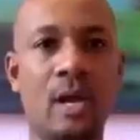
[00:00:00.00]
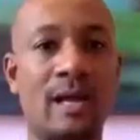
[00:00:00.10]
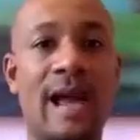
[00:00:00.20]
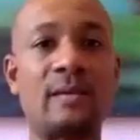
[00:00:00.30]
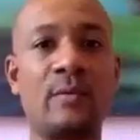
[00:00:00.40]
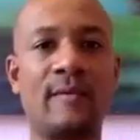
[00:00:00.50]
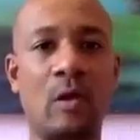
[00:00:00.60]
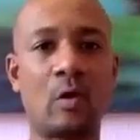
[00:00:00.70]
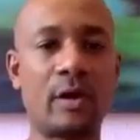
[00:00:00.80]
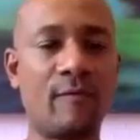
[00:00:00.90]
Guys, we've
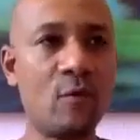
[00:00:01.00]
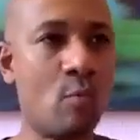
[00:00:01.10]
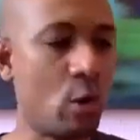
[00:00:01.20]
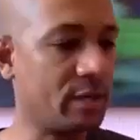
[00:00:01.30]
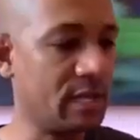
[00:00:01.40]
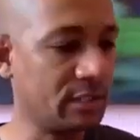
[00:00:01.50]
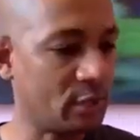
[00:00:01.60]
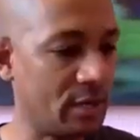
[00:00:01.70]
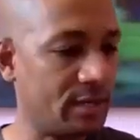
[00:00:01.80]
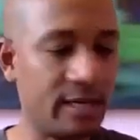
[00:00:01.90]
loaded a few more deals
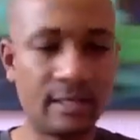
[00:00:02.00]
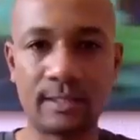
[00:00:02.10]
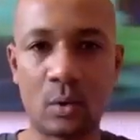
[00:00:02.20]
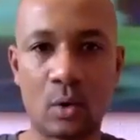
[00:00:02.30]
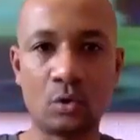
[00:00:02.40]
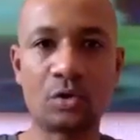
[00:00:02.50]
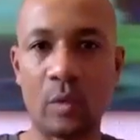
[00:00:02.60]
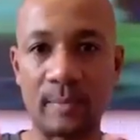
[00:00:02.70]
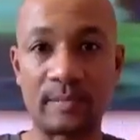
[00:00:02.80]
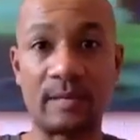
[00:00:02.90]
on there. So go to the
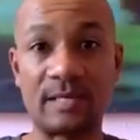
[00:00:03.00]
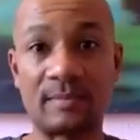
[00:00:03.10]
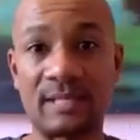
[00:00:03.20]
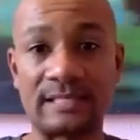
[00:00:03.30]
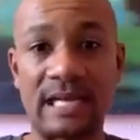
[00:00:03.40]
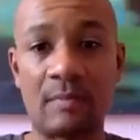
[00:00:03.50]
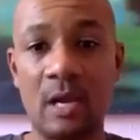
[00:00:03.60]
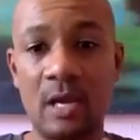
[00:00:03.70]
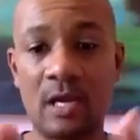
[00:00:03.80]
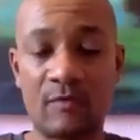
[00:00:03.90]
website, subscribe
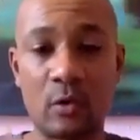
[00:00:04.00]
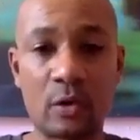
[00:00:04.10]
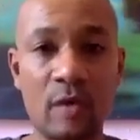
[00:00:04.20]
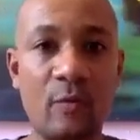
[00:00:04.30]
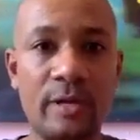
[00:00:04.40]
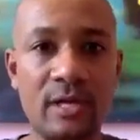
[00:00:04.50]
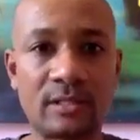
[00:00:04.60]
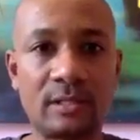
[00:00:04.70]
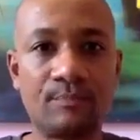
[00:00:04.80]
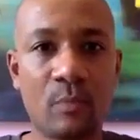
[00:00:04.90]
if you're looking for deals.